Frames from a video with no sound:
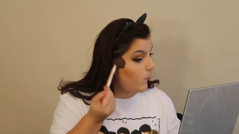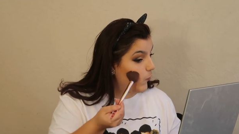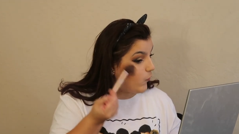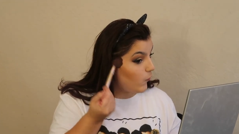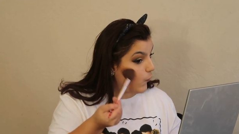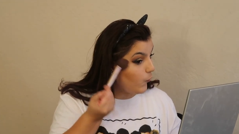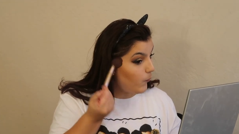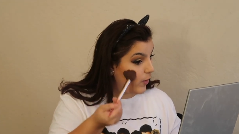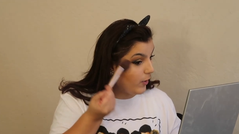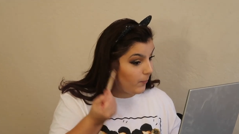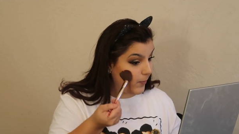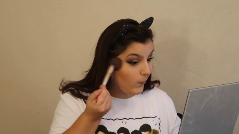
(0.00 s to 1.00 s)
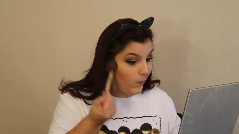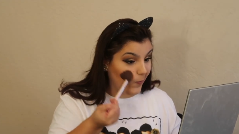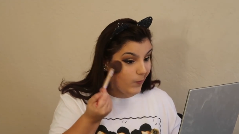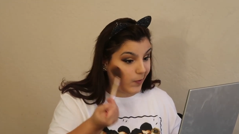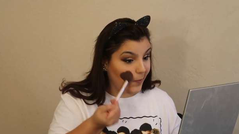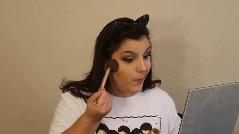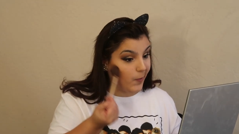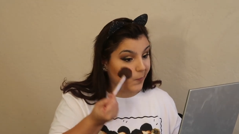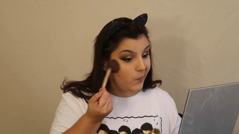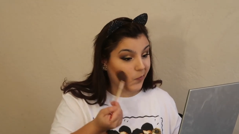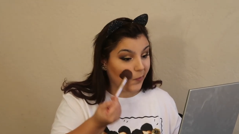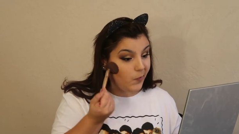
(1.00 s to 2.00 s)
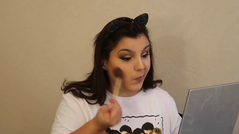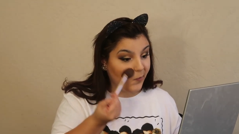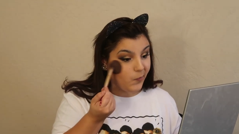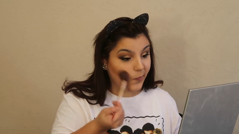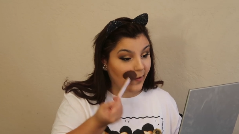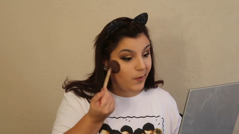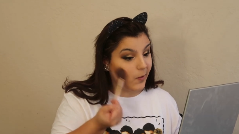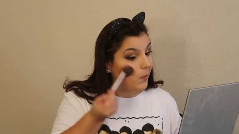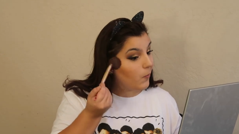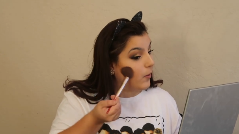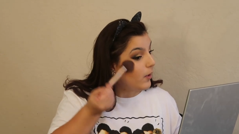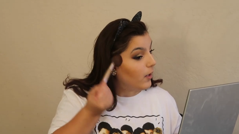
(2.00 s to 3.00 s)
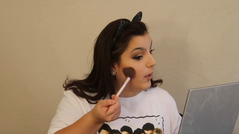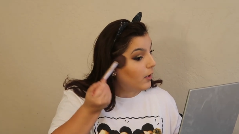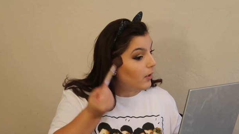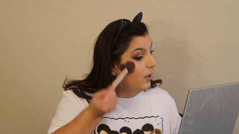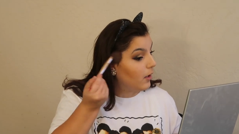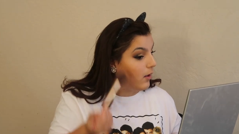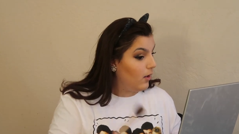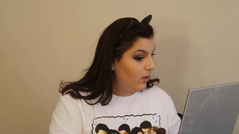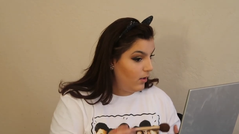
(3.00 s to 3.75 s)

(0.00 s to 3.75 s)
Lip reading: to be so pigmented and I was going to just like go in